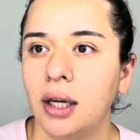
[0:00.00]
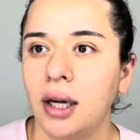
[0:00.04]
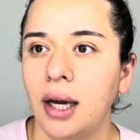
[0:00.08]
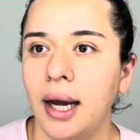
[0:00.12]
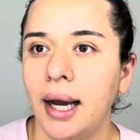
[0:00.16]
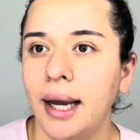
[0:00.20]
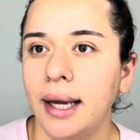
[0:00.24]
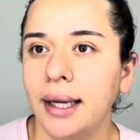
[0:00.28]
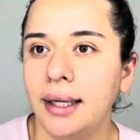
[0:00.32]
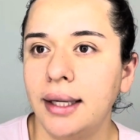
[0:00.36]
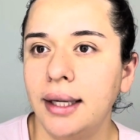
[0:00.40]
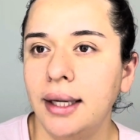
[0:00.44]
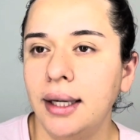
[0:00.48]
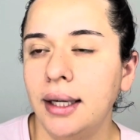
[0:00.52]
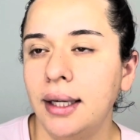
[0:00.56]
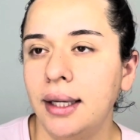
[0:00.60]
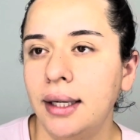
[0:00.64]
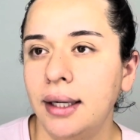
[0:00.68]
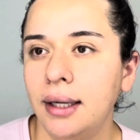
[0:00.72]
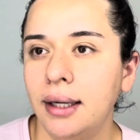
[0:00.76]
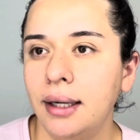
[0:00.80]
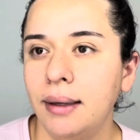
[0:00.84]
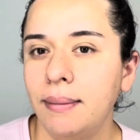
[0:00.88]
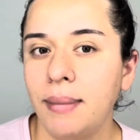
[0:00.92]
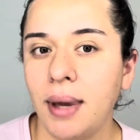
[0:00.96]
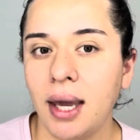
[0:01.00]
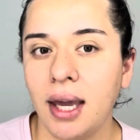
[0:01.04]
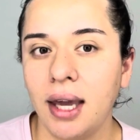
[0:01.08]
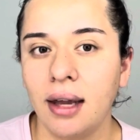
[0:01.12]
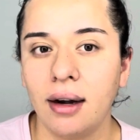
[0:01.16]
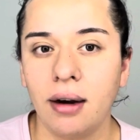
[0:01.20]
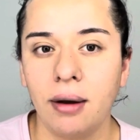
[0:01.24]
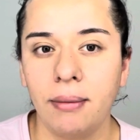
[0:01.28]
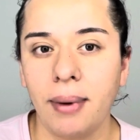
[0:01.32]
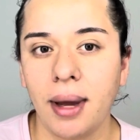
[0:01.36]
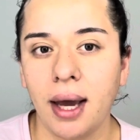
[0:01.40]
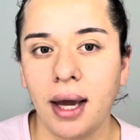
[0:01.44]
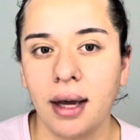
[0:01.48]
I can make it
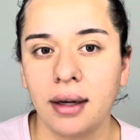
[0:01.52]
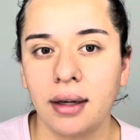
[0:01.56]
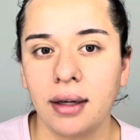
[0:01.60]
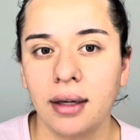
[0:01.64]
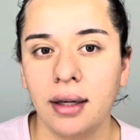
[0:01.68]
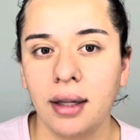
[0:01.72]
all back.